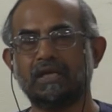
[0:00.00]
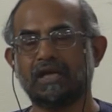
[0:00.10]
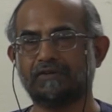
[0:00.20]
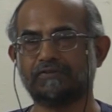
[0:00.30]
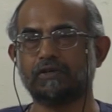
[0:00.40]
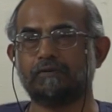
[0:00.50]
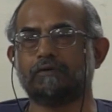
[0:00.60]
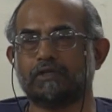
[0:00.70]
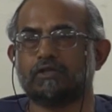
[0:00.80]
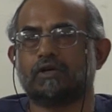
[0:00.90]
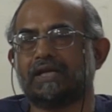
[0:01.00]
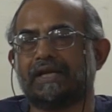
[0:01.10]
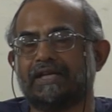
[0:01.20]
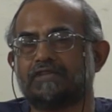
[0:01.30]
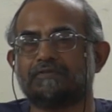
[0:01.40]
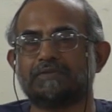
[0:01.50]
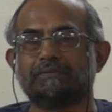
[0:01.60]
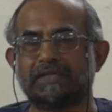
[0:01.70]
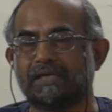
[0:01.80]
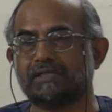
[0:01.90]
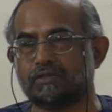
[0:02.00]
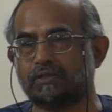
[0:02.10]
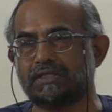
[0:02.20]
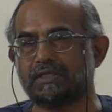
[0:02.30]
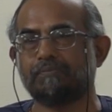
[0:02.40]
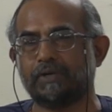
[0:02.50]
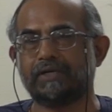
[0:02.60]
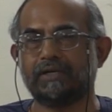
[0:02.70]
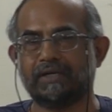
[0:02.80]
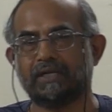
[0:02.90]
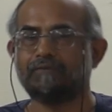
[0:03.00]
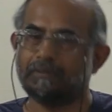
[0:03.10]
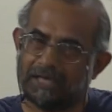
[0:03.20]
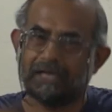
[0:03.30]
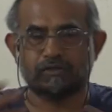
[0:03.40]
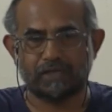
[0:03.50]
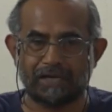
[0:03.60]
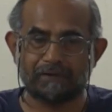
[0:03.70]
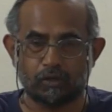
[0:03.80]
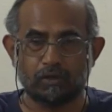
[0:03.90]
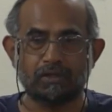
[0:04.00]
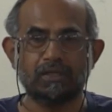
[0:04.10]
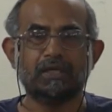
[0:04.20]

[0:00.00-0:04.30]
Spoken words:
after all, we also got our ideas from somebody else, no, at some point in time. We may also have our own,